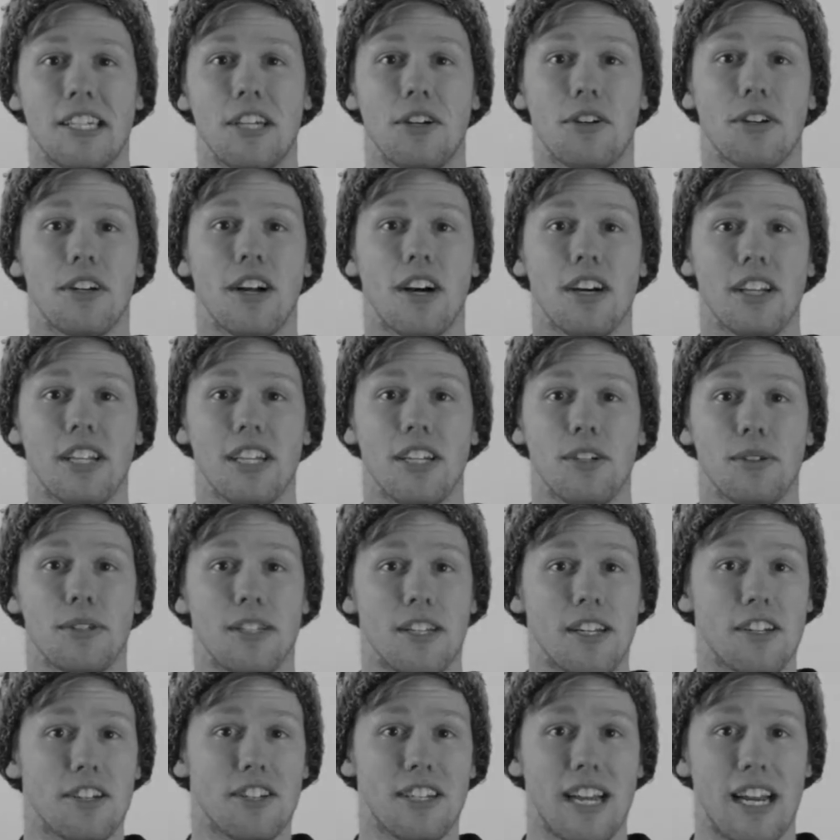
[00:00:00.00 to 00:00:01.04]
You can either use an
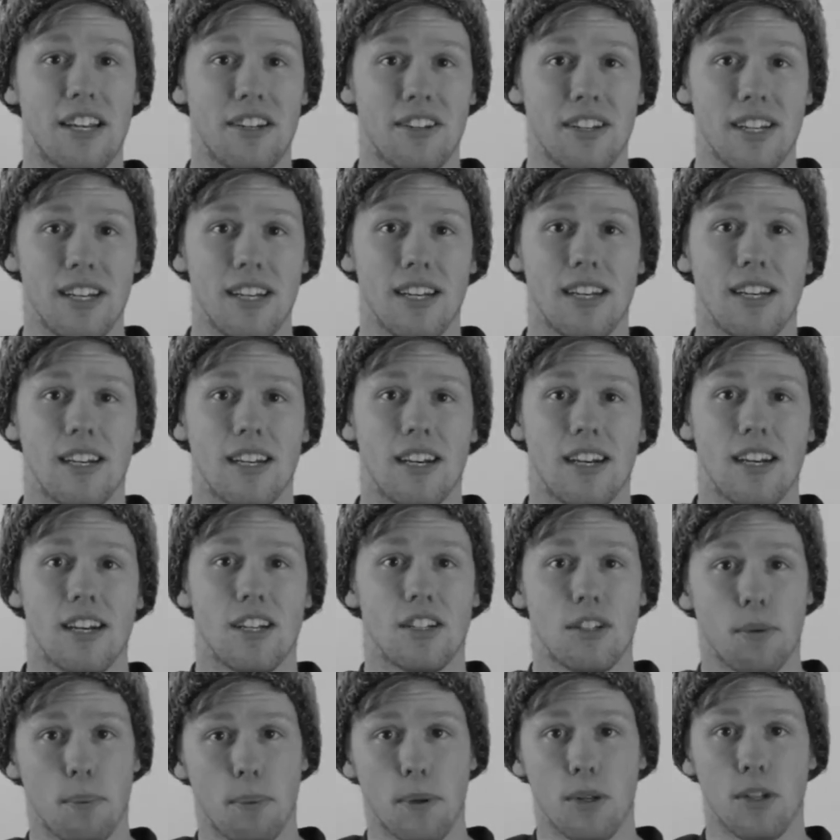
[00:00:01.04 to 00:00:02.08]
ascender
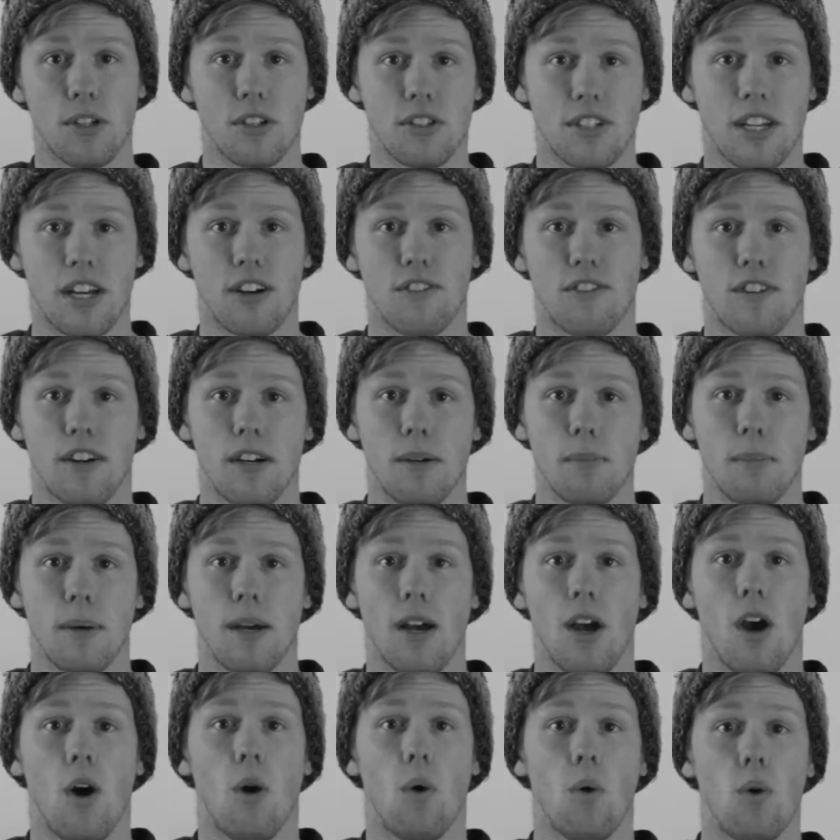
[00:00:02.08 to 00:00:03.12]
to pull yourself up,
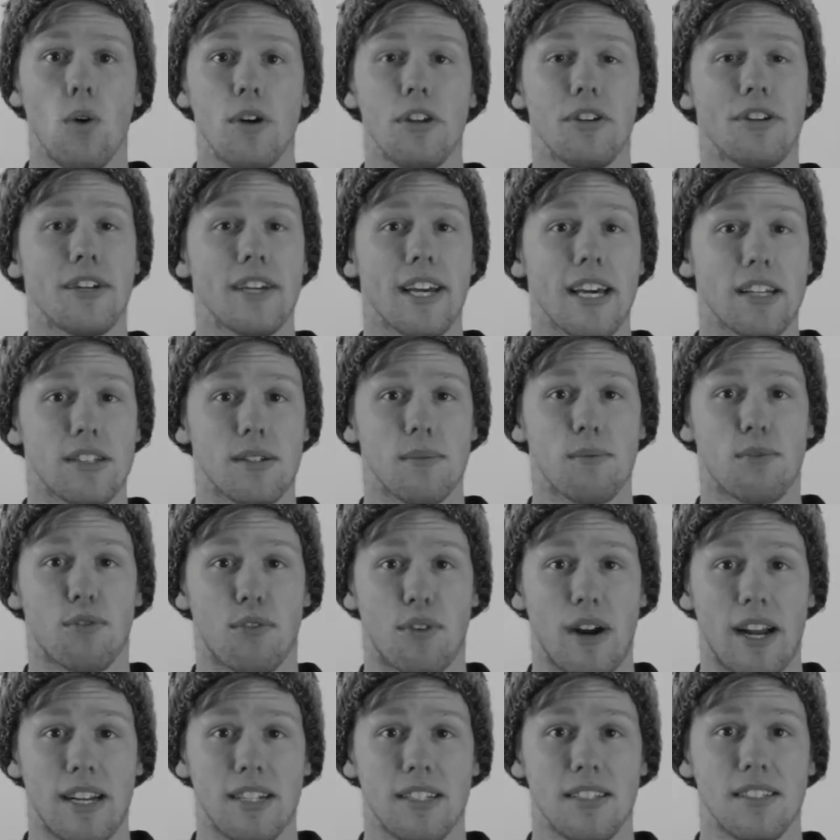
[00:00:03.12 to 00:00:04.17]
or you can get some
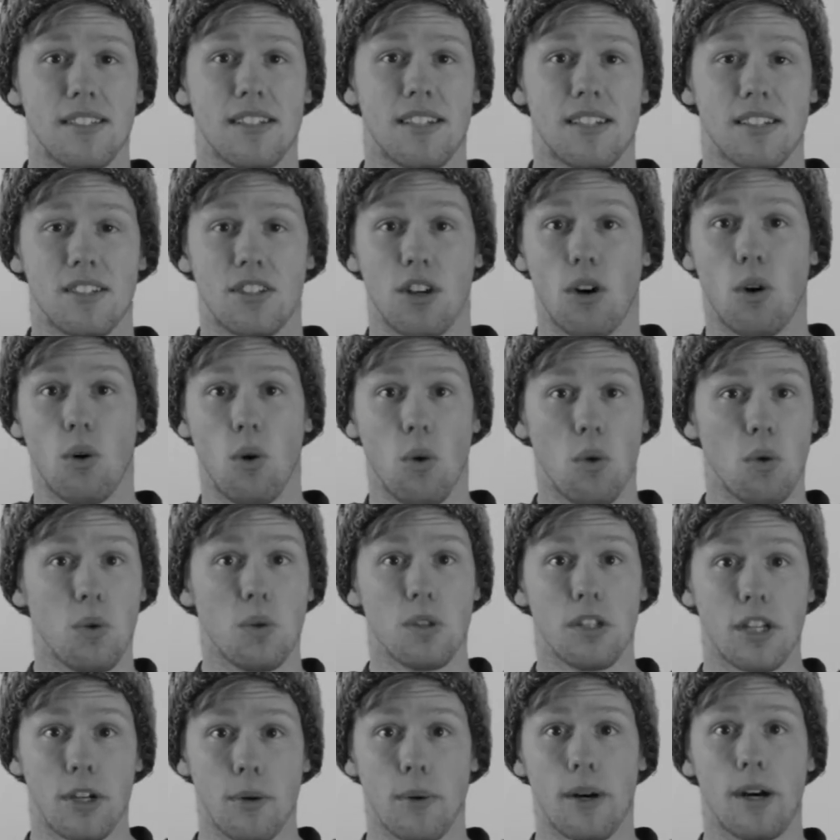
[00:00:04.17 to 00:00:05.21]
friends to
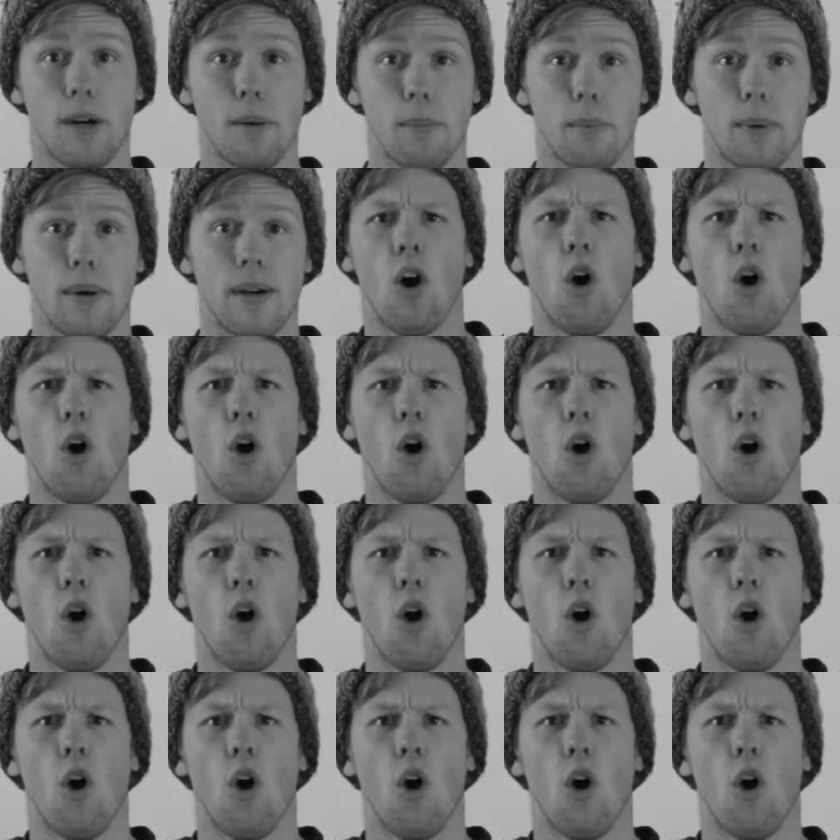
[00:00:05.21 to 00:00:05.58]
haul you up,